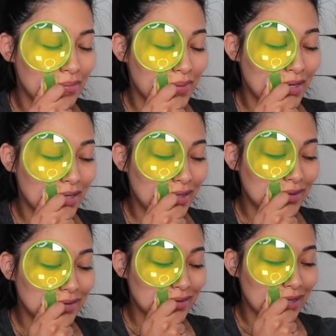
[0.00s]
But I
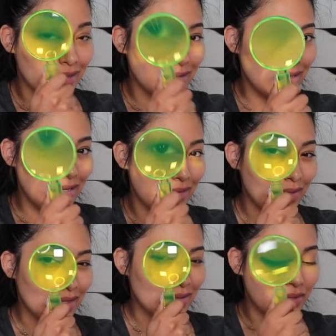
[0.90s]
like this a lot. I'm
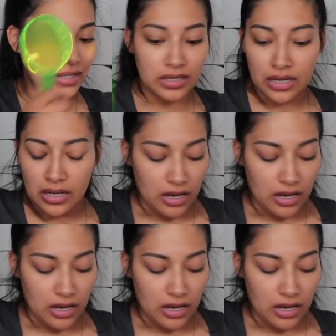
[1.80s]
like a little kid.